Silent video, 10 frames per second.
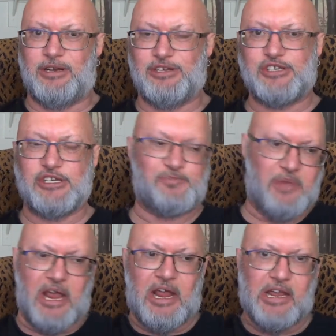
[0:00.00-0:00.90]
It's
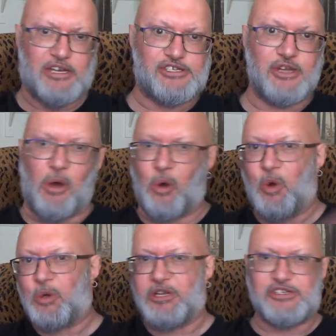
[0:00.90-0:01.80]
big, it's
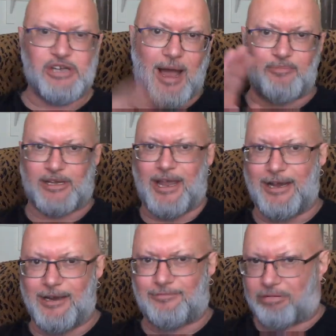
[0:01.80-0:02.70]
old, it's
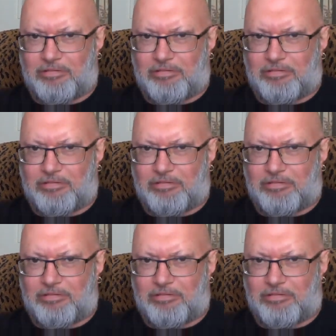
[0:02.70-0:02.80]
complicated.